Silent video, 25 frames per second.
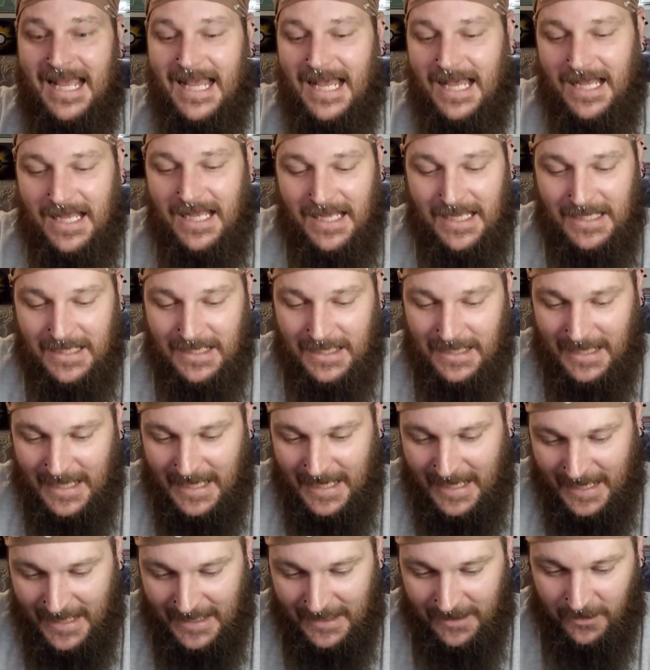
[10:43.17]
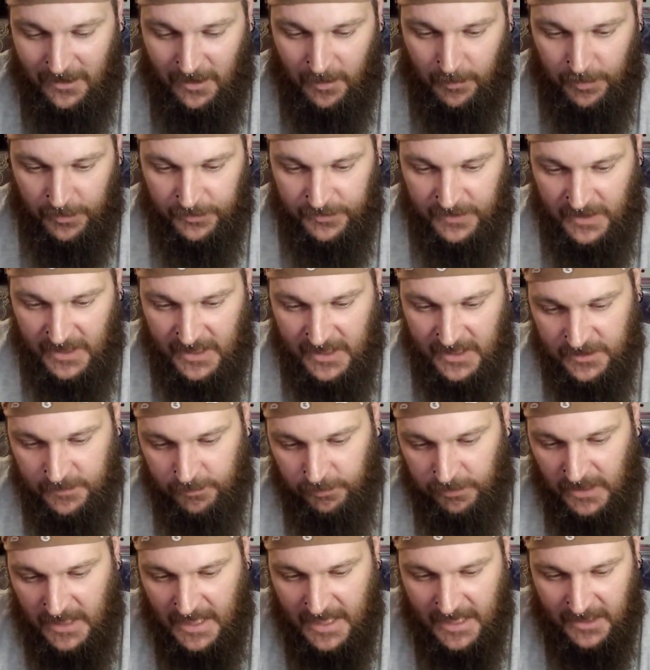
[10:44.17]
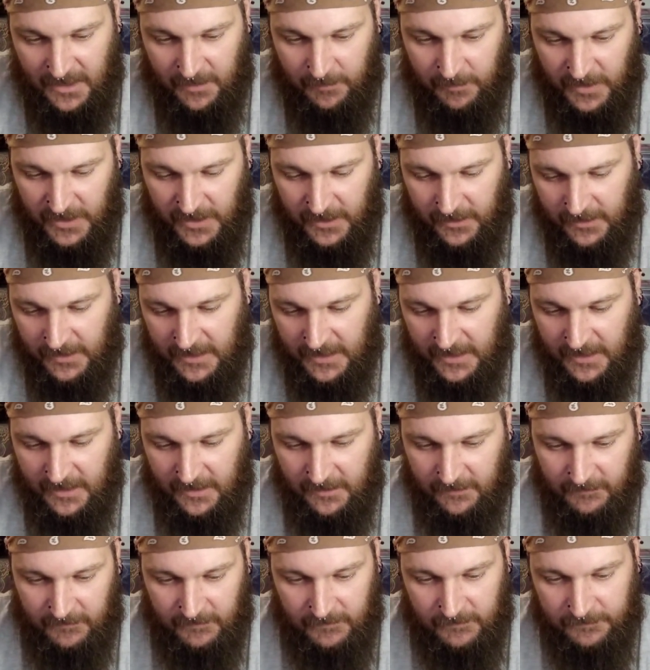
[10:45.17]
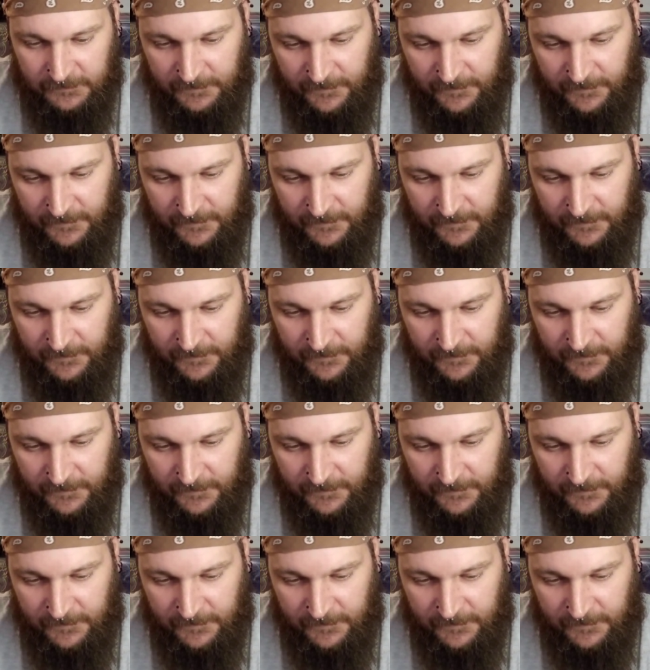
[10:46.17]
I had a couple of things blocking me, and